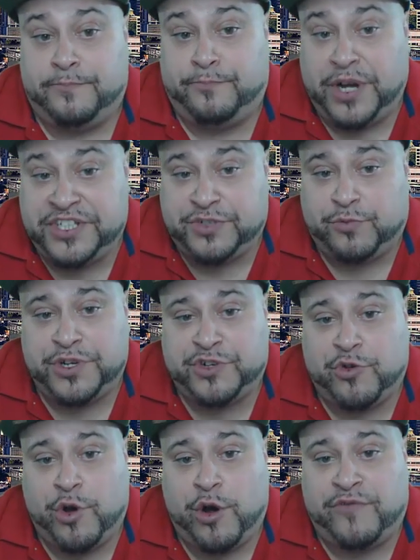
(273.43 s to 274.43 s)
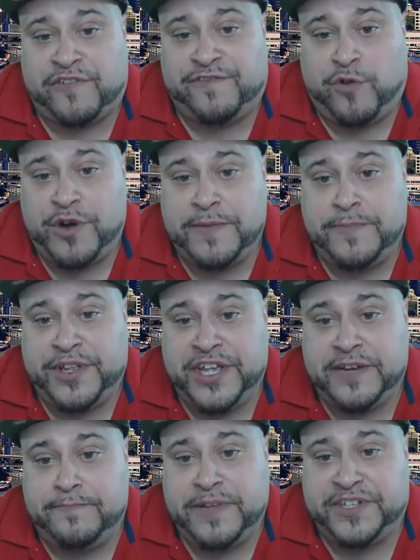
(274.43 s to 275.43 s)
but would grow over 40
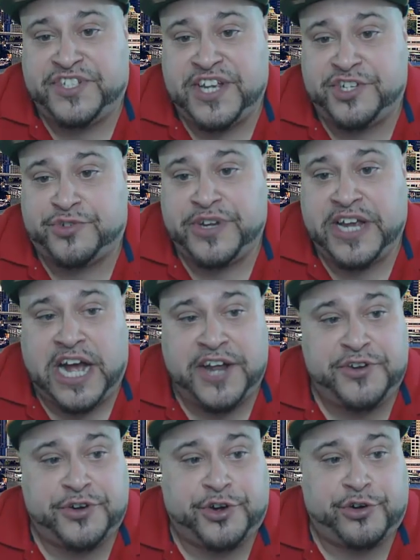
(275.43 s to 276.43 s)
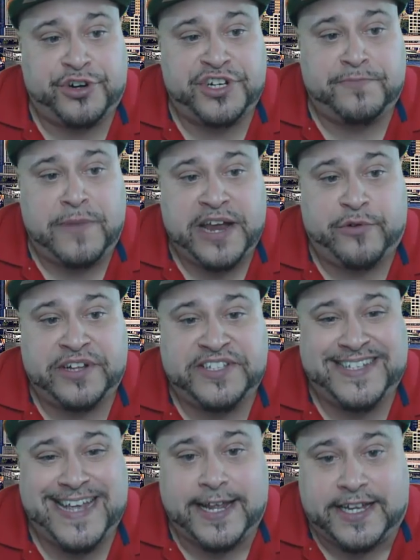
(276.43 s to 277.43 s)
million mid-century under current
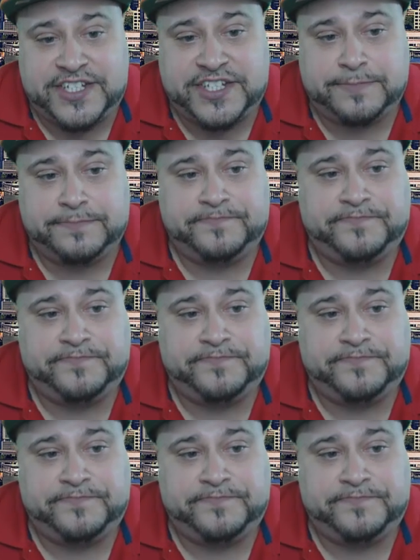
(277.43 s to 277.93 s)
migrant settings.